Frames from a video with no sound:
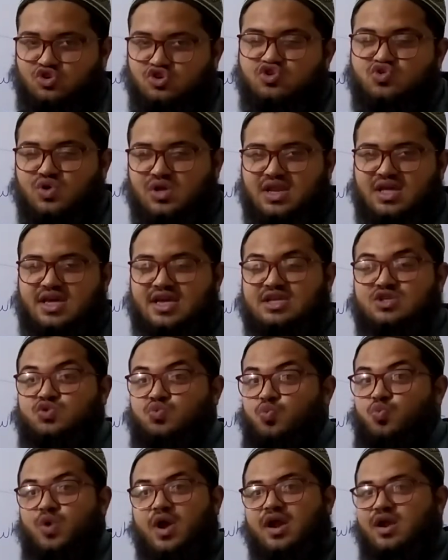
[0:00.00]
usually is
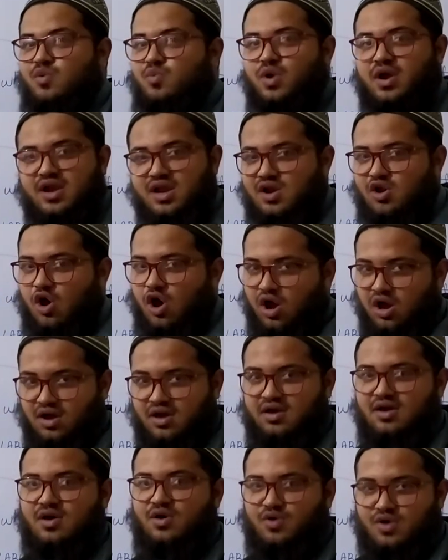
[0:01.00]
very, very
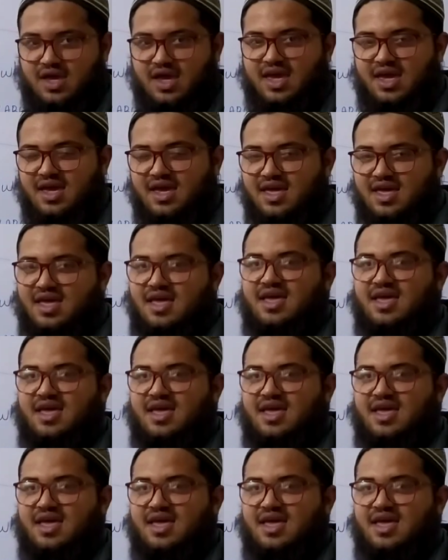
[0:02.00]
long, okay?